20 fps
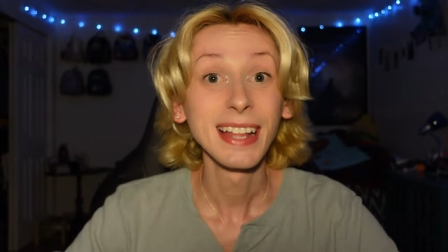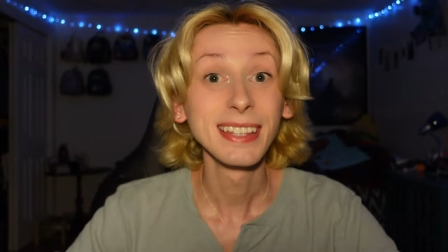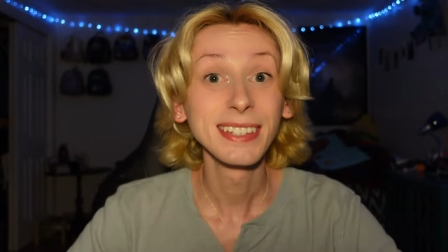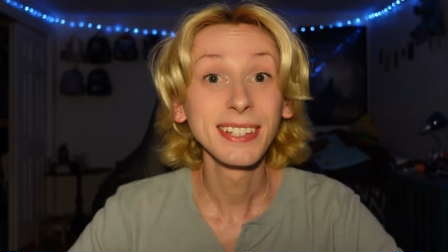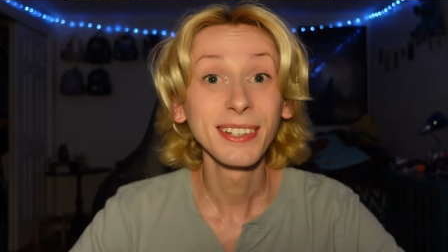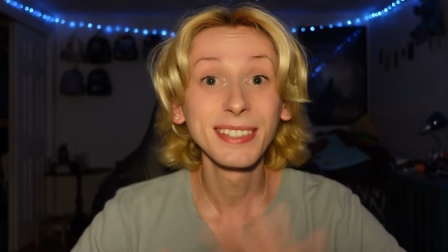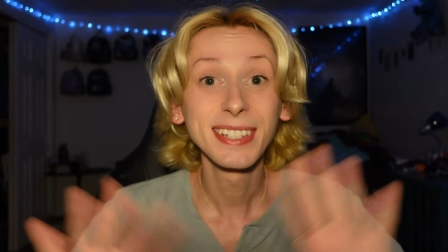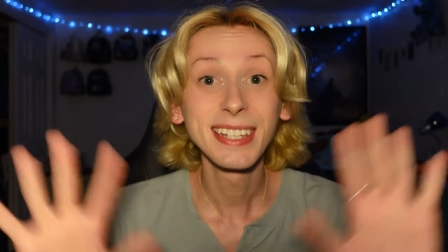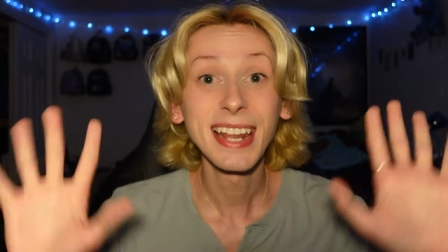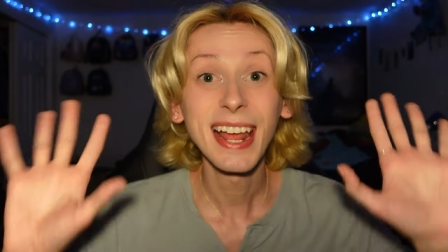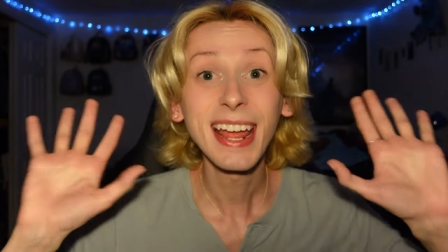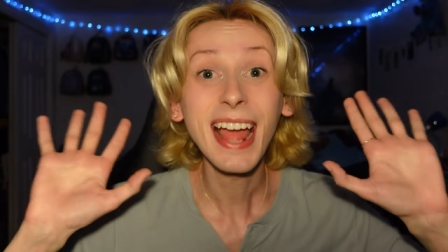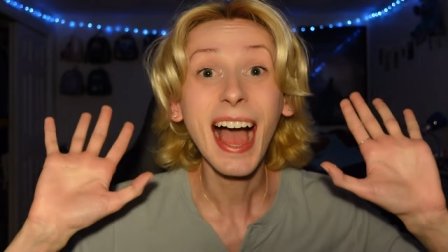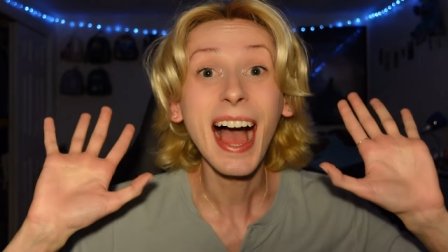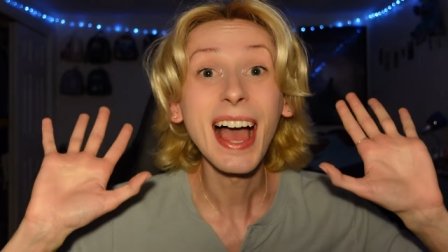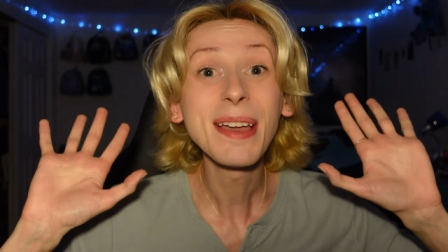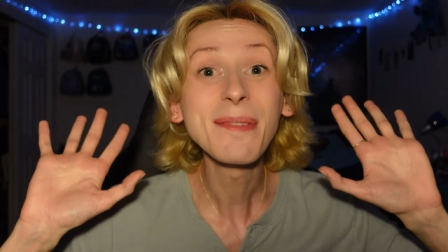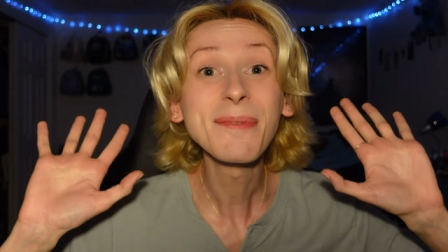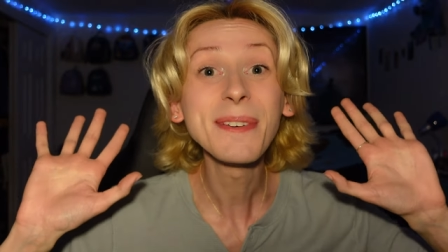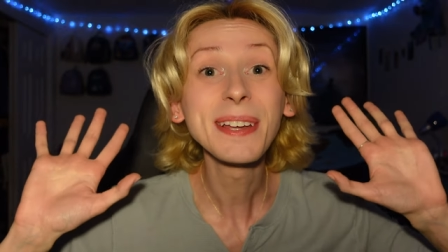And so today
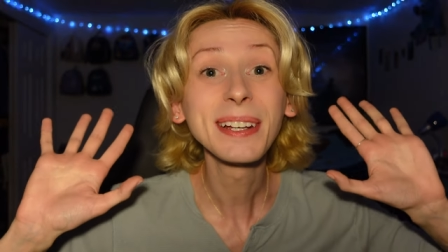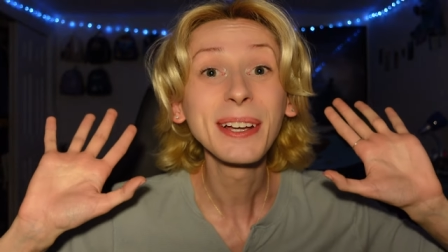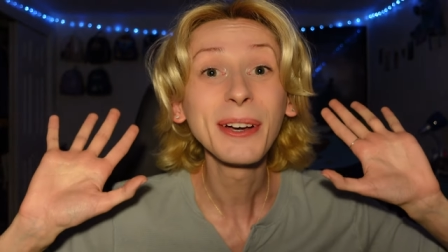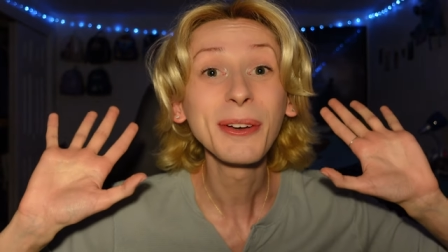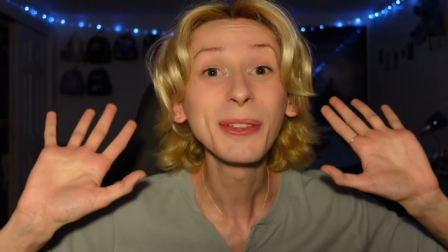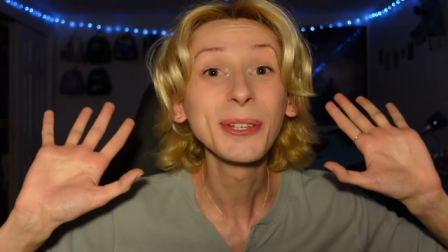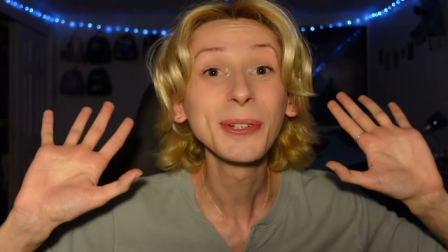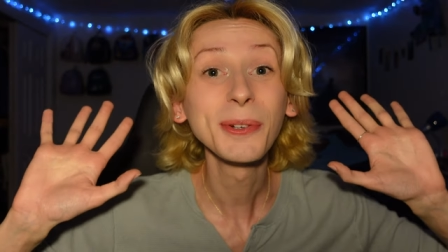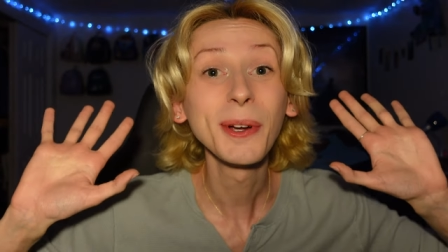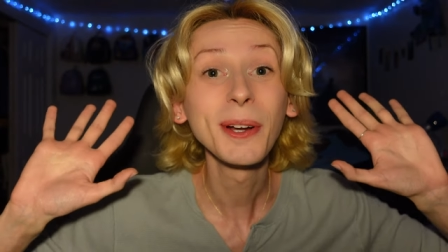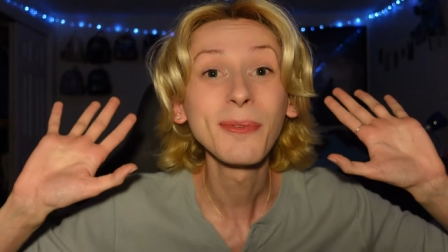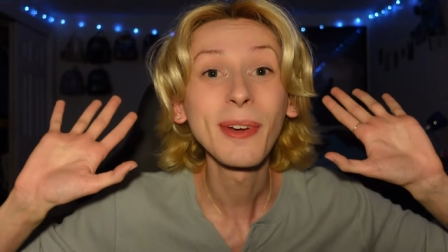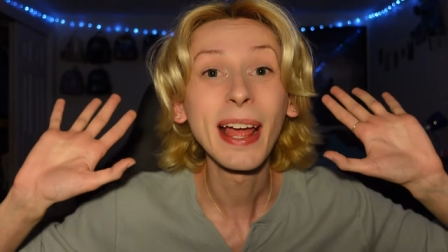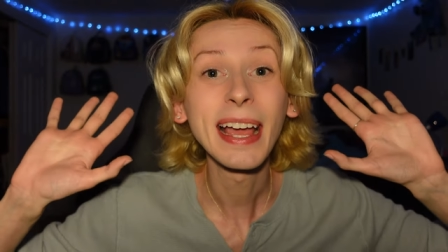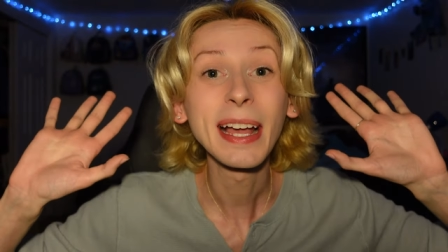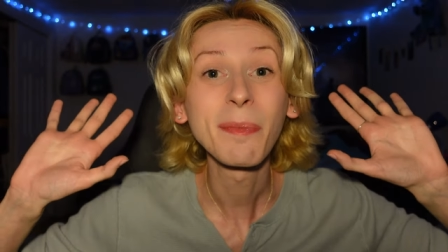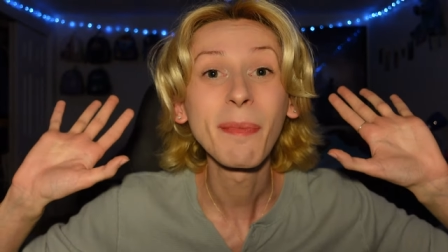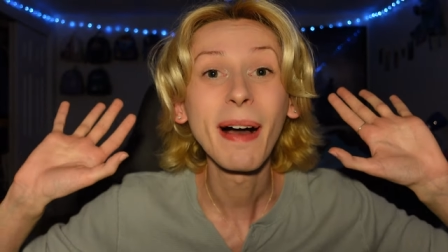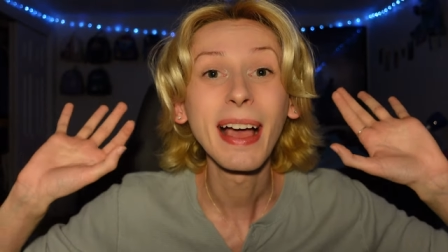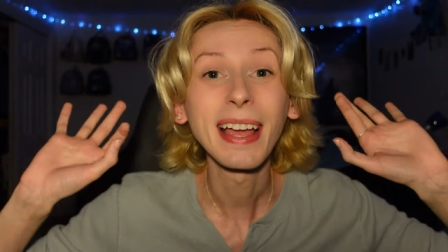I am gonna go through and
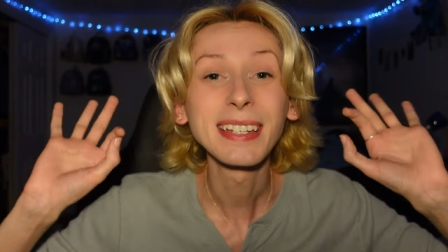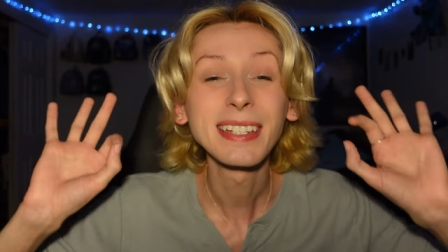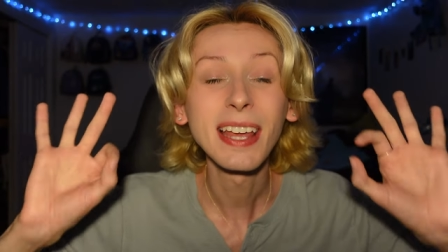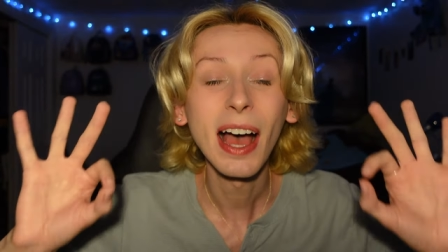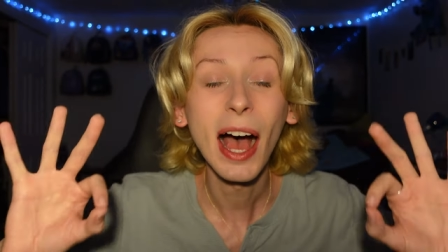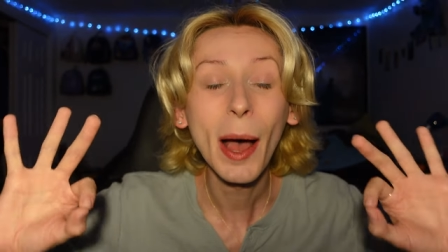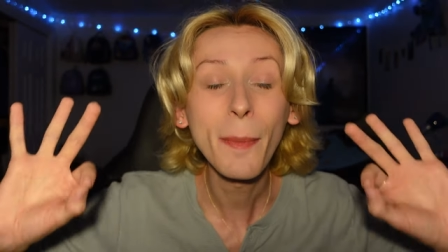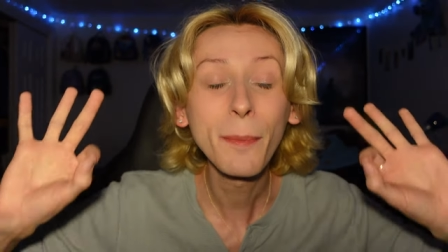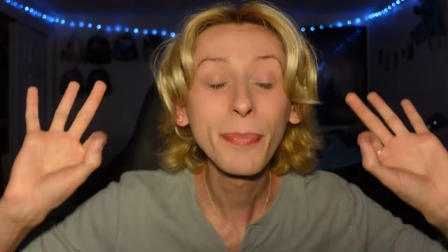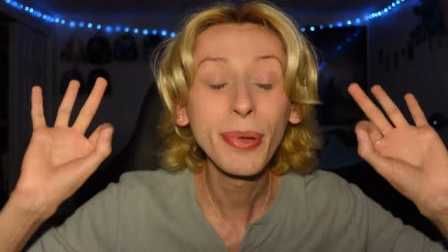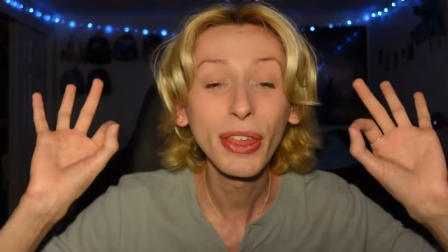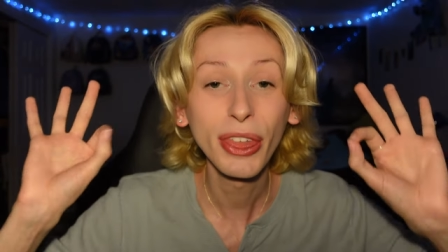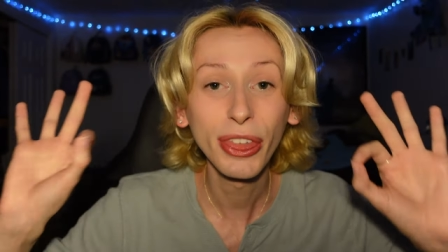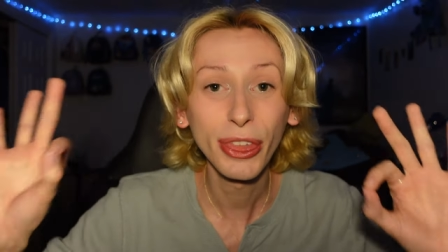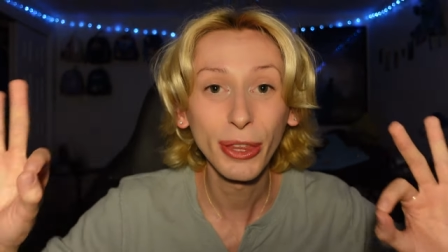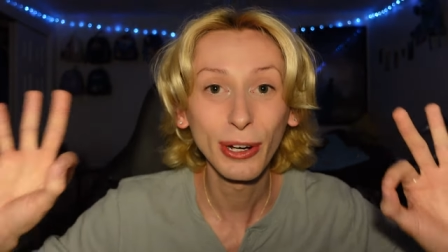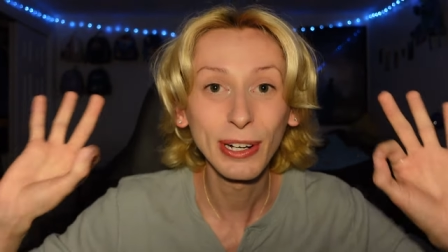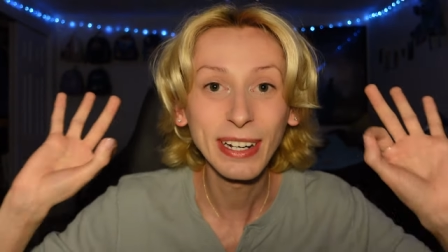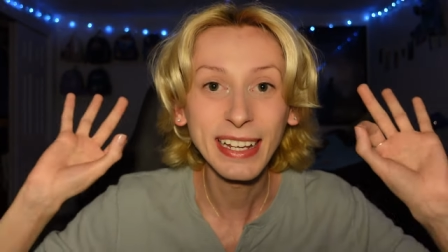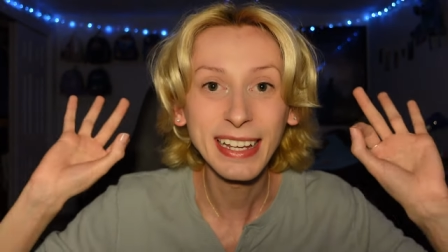rank my top
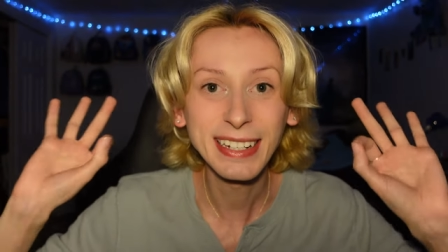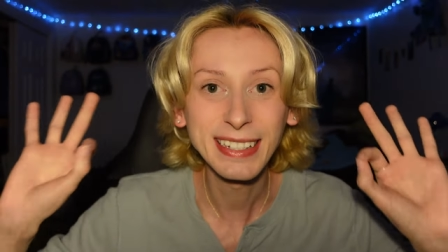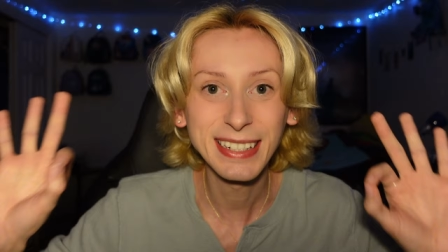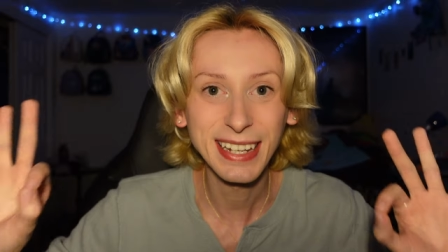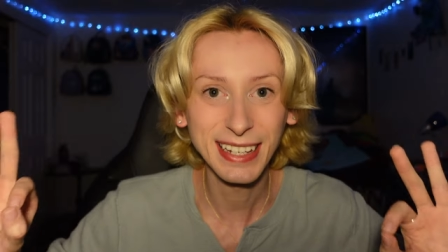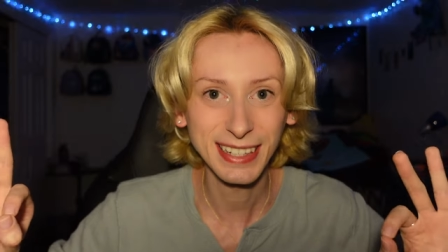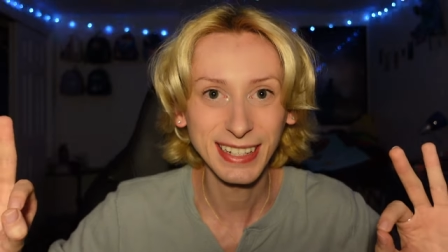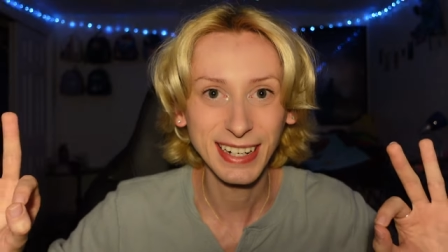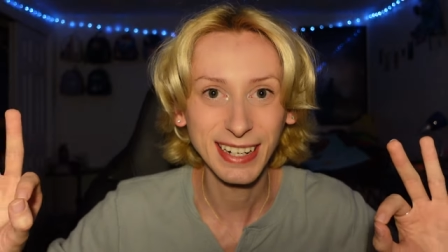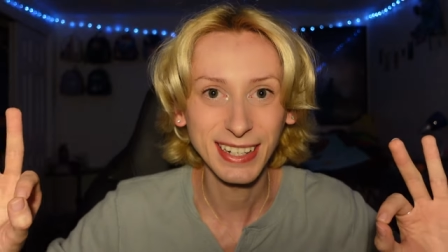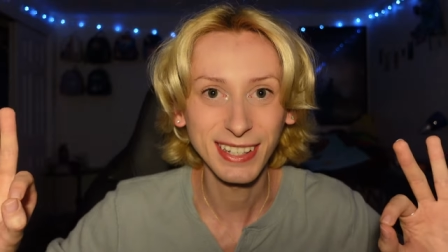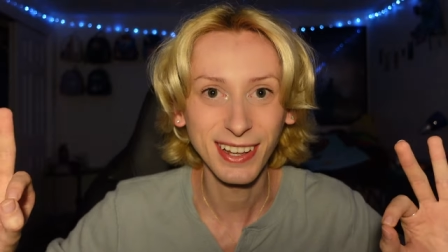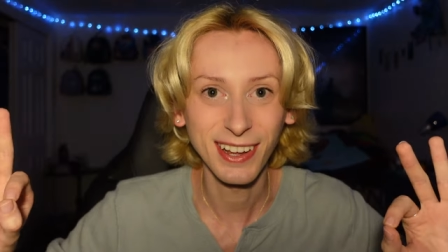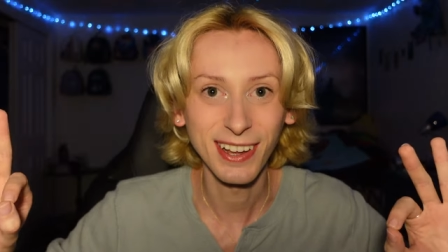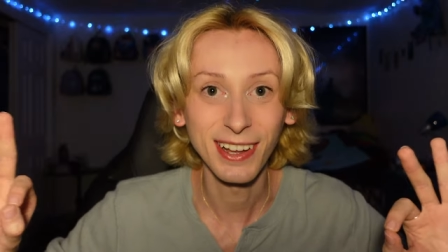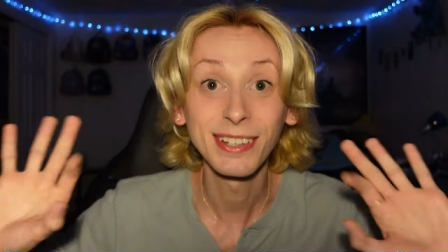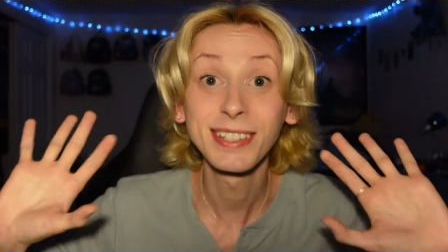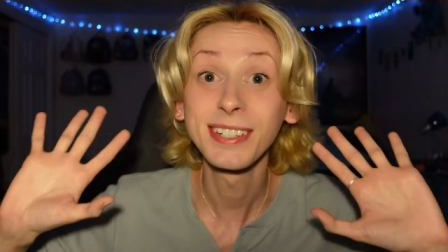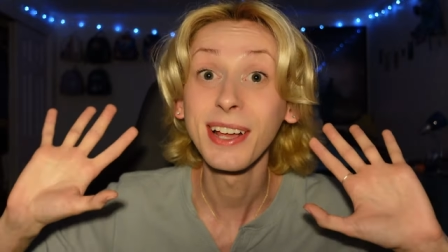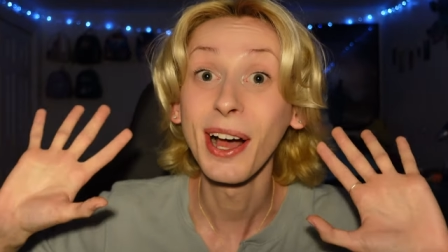30 Disney
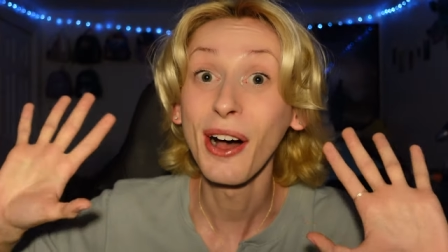songs